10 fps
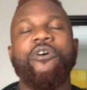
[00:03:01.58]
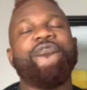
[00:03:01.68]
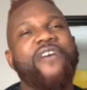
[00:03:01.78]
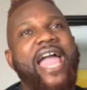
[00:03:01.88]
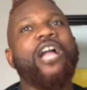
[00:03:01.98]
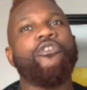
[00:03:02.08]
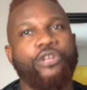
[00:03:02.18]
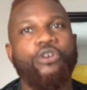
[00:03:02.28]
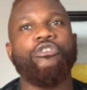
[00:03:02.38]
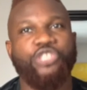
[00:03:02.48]
effect
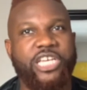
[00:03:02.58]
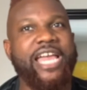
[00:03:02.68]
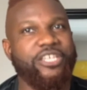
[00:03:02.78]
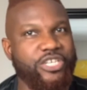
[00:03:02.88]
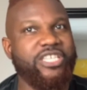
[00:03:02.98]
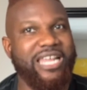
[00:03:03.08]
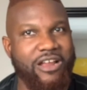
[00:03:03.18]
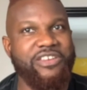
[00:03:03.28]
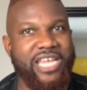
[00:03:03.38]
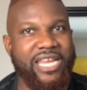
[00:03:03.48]
critical changes that
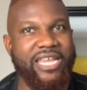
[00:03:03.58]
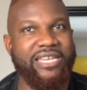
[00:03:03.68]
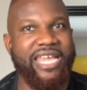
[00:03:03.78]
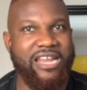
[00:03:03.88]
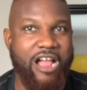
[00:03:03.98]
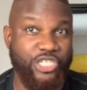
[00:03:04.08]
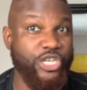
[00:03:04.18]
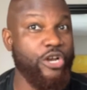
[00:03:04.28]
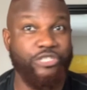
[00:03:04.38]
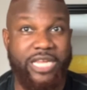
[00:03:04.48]
are needed in our
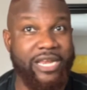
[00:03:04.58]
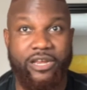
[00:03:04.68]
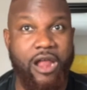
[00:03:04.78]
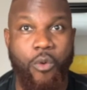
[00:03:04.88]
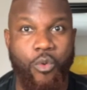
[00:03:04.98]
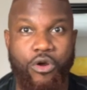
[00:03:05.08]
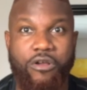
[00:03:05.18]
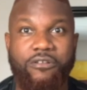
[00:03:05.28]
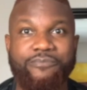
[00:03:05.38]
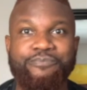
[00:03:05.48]
church and in our
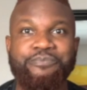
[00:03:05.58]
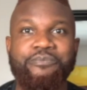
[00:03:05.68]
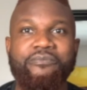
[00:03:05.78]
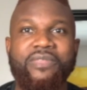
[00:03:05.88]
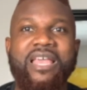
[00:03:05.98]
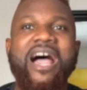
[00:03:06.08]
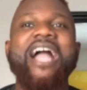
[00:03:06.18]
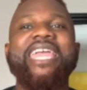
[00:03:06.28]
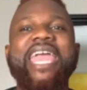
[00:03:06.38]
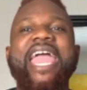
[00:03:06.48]
world.
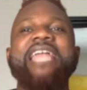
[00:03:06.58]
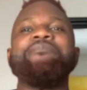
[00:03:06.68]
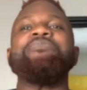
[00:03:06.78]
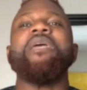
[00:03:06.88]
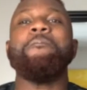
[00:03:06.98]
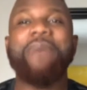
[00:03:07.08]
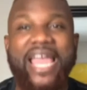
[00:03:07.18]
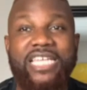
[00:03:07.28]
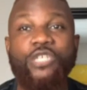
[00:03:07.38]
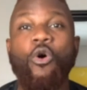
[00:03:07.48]
Again,
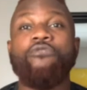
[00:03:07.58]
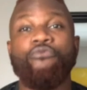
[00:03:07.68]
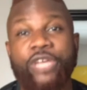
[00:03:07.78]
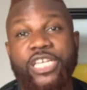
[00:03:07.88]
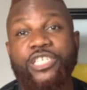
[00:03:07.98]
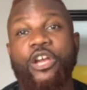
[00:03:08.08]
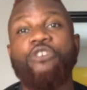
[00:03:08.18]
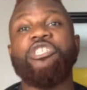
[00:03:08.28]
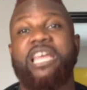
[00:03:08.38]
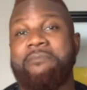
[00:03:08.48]
based on
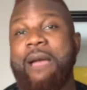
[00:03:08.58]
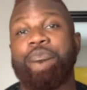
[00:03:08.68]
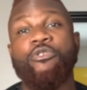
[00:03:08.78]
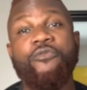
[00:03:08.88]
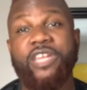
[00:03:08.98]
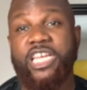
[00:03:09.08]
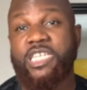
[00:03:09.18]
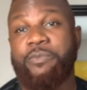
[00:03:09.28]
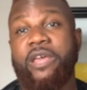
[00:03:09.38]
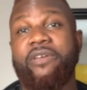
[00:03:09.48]
research and my proven
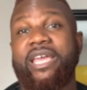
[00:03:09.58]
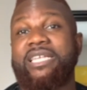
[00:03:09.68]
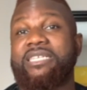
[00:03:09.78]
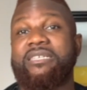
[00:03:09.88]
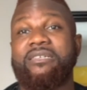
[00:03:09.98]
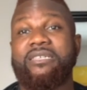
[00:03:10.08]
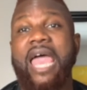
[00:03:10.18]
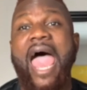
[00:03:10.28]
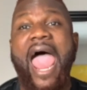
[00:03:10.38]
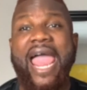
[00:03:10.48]
experiences
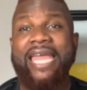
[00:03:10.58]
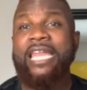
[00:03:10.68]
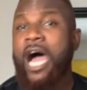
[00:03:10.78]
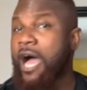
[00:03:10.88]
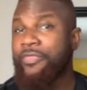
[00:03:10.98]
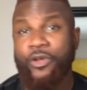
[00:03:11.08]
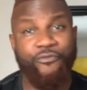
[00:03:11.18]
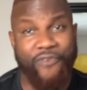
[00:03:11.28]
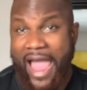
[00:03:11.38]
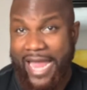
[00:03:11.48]
and other
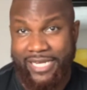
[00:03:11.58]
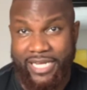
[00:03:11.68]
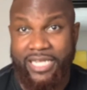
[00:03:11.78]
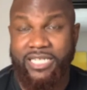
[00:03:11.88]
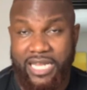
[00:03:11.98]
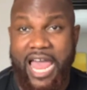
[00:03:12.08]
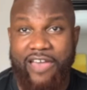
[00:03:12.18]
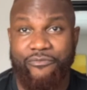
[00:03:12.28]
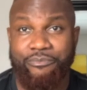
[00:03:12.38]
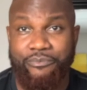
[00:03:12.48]
findings that
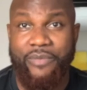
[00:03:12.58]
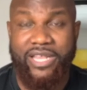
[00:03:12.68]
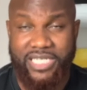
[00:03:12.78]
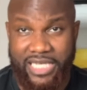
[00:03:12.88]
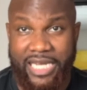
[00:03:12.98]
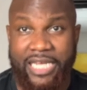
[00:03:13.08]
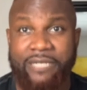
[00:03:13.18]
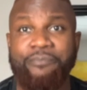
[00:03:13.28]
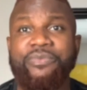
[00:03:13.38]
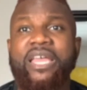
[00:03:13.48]
I've seen,